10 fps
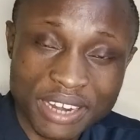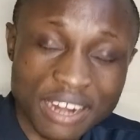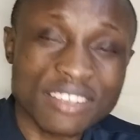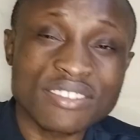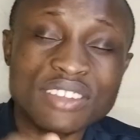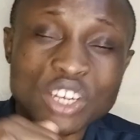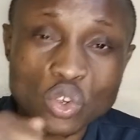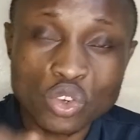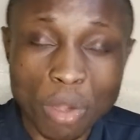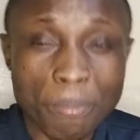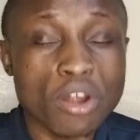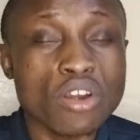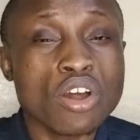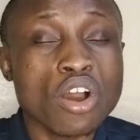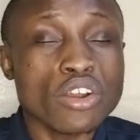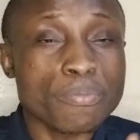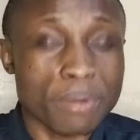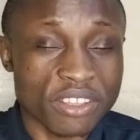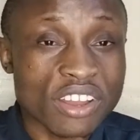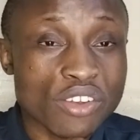That is to topple
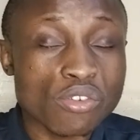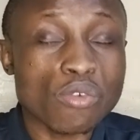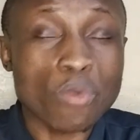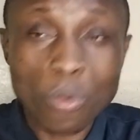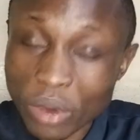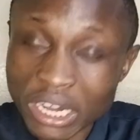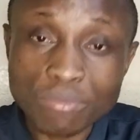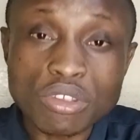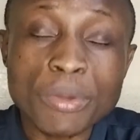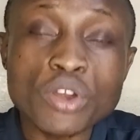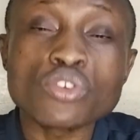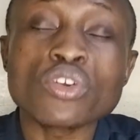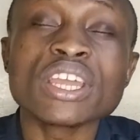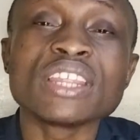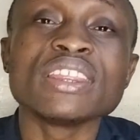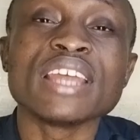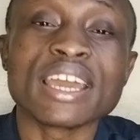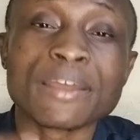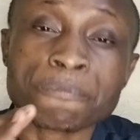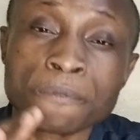President William Samuel Ruto in
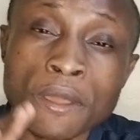the